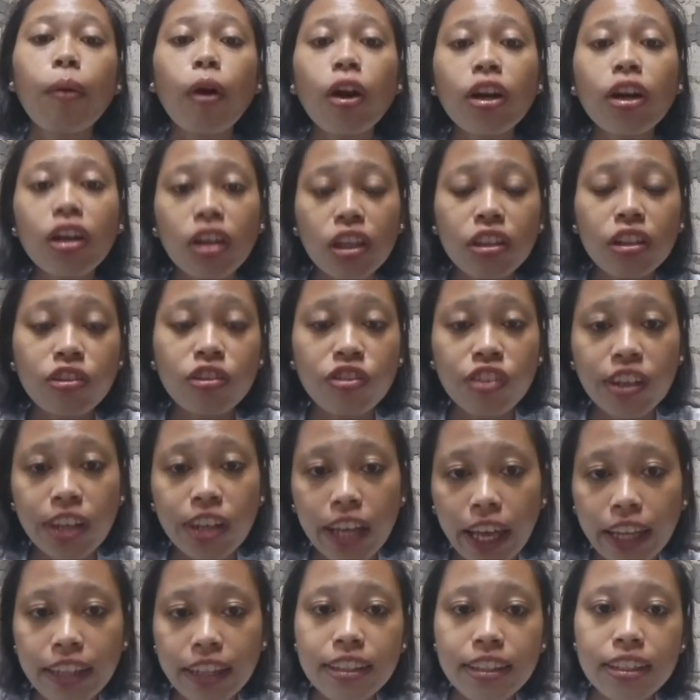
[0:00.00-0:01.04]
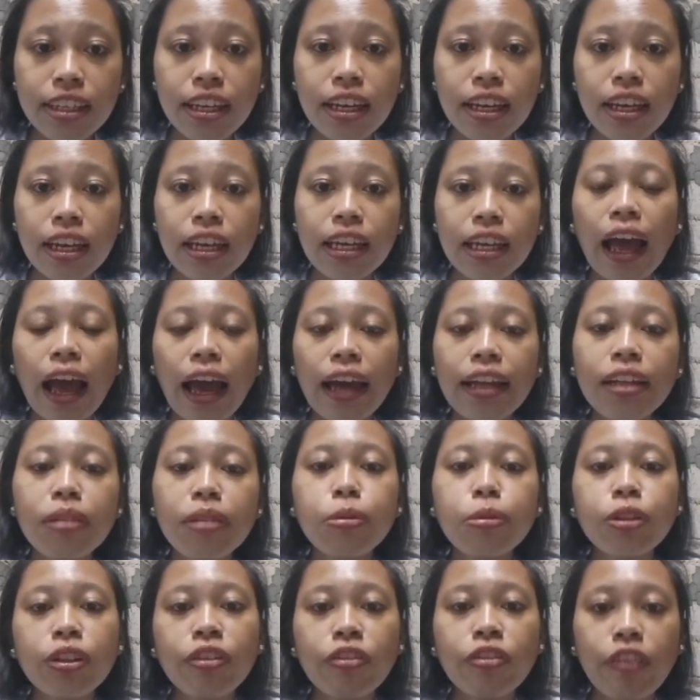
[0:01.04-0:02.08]
more confident and
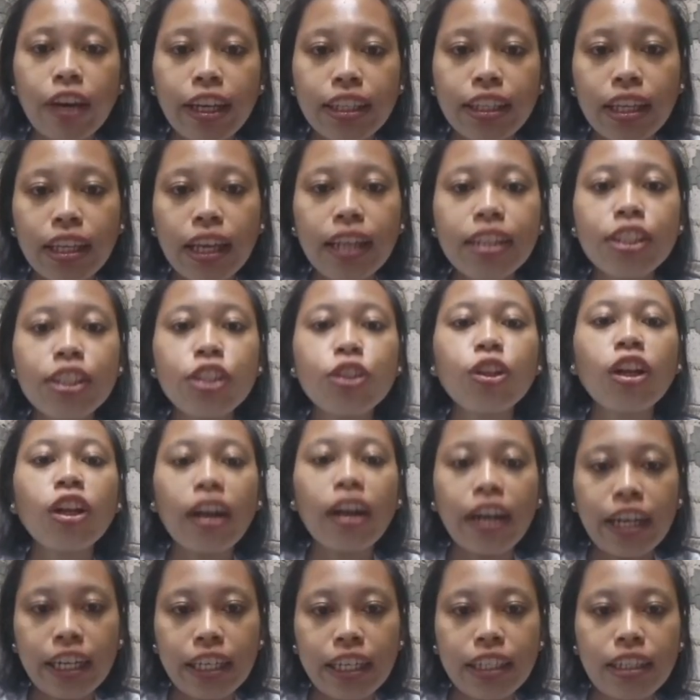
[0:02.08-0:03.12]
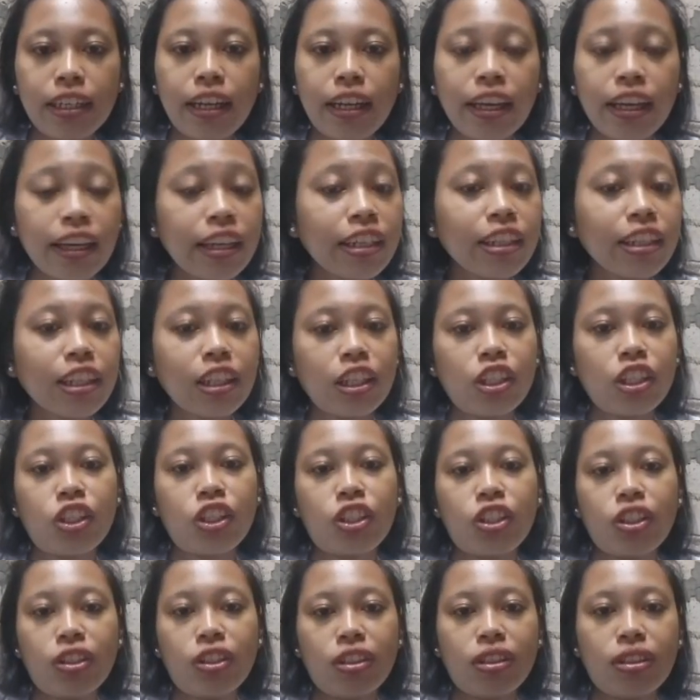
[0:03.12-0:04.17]
motivated to learn
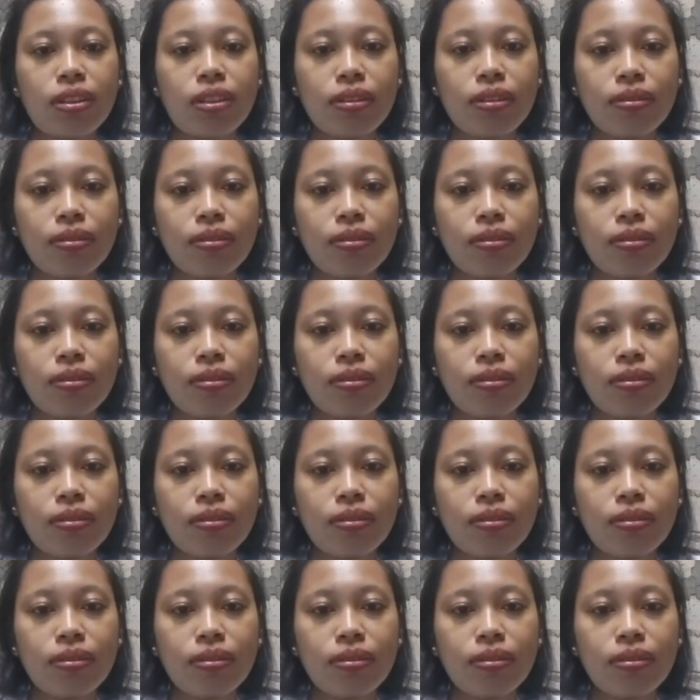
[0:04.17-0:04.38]
English.